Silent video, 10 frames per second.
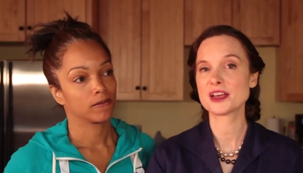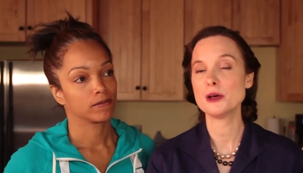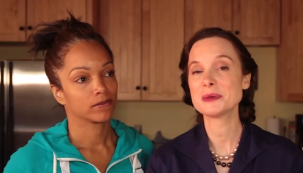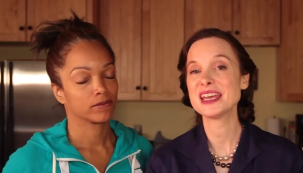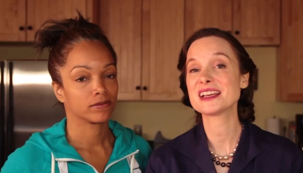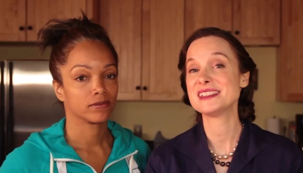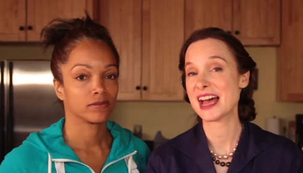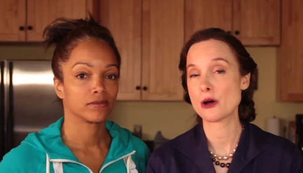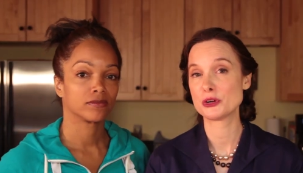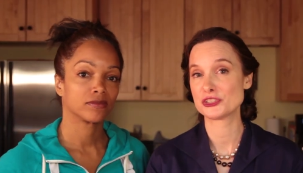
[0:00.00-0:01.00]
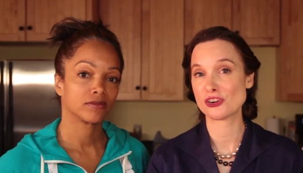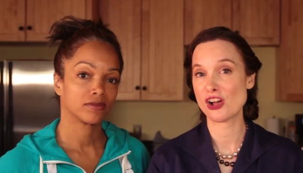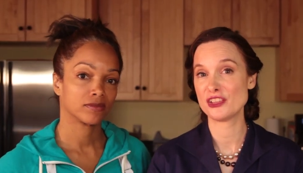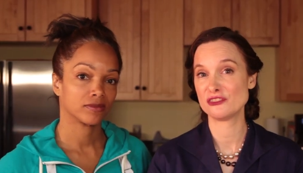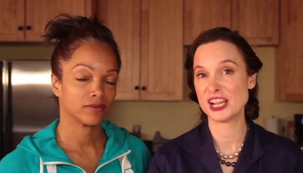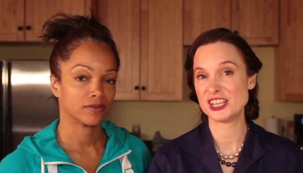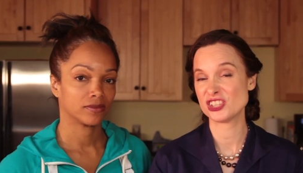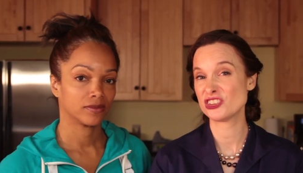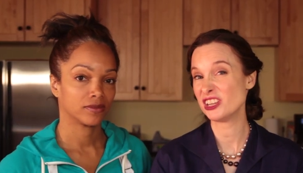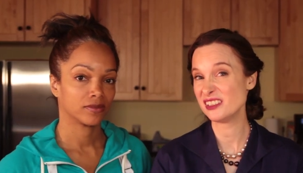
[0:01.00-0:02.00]
Speaker 1: Cupcake towers are all the rage,
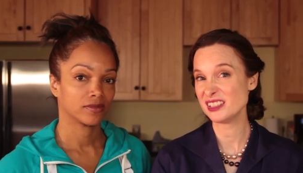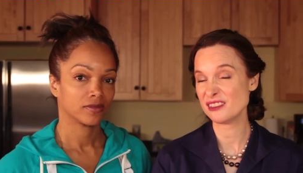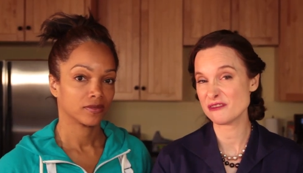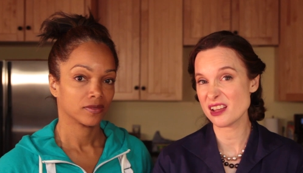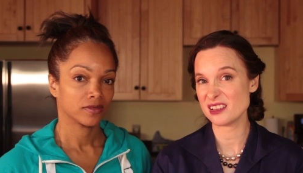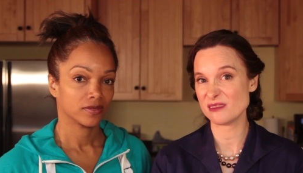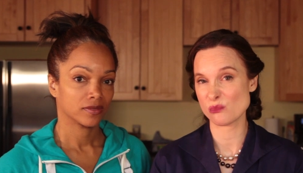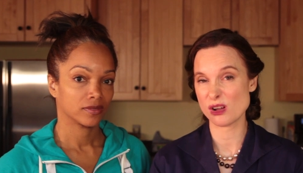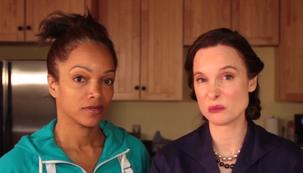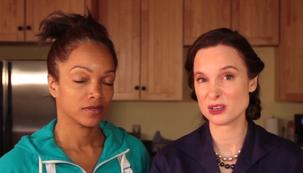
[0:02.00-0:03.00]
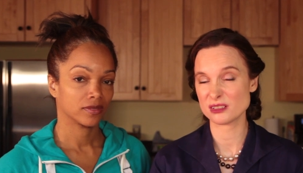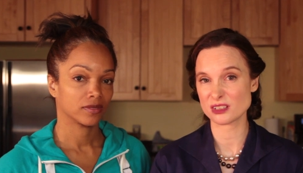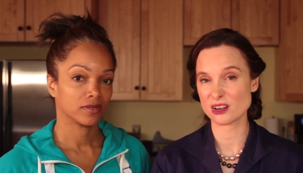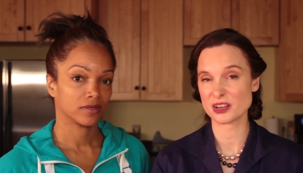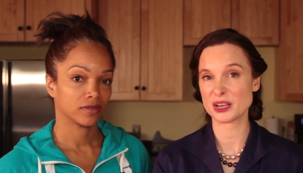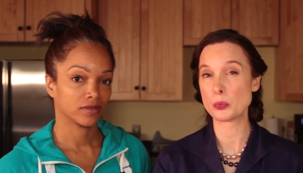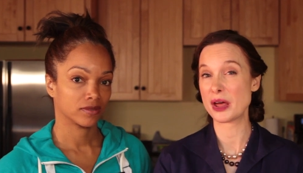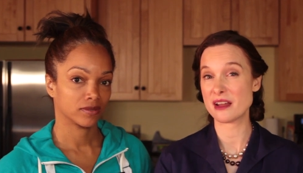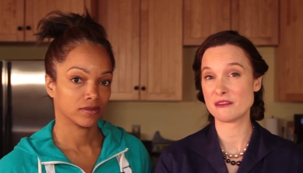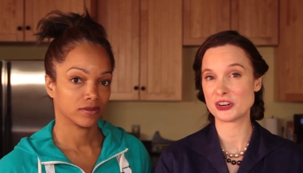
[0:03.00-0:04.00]
and they're easy to find. Walmart, Target,
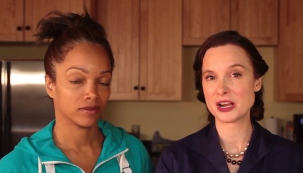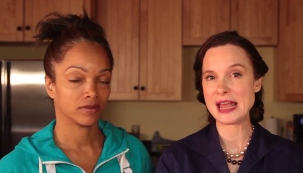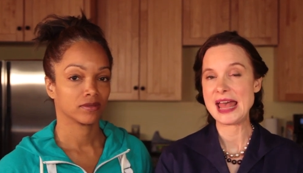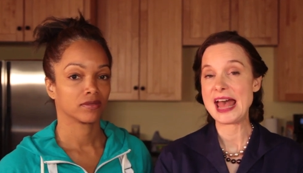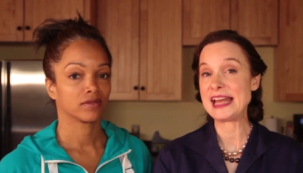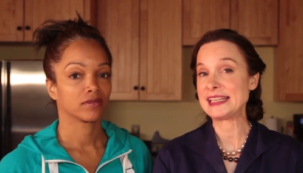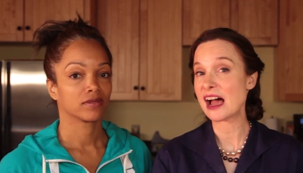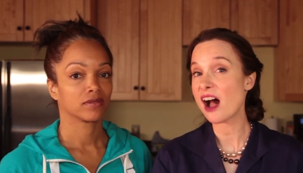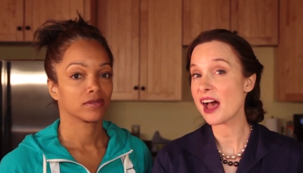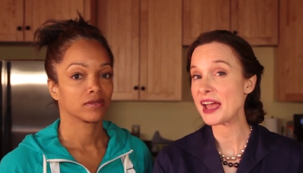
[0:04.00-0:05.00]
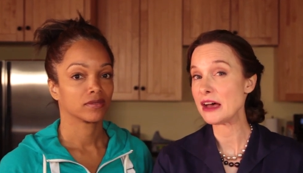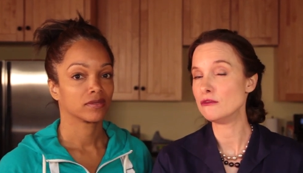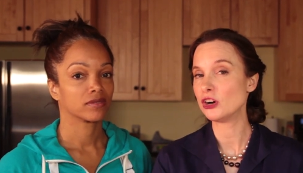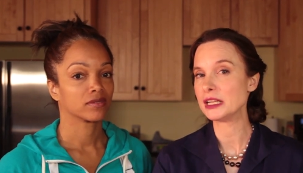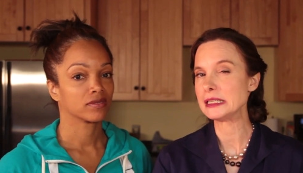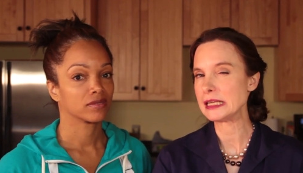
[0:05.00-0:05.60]
whatever. And I have run